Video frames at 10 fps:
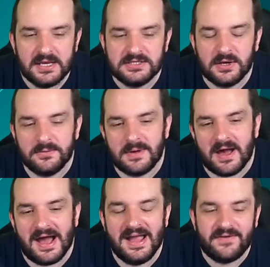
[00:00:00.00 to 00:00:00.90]
So,
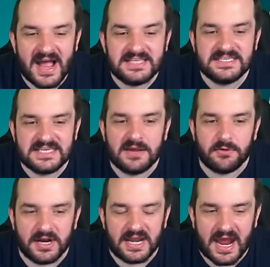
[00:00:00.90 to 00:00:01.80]
if I had to say
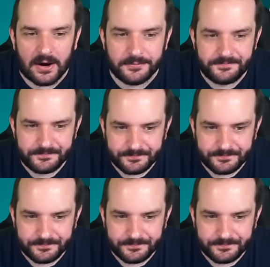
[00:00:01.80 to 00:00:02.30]
right now,